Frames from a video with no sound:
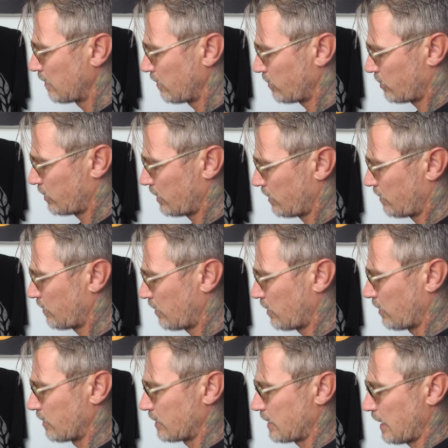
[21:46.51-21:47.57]
Oh shit.
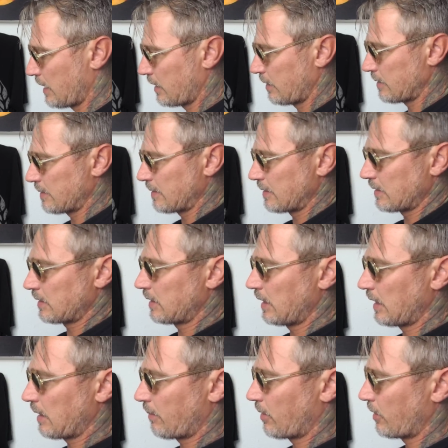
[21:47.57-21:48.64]
Hold on a second.
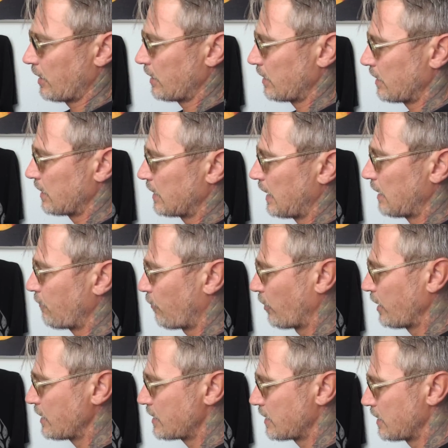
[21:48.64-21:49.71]
Think about it. That, for
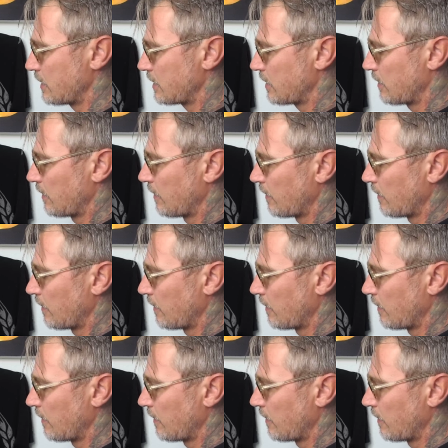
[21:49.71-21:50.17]
instance,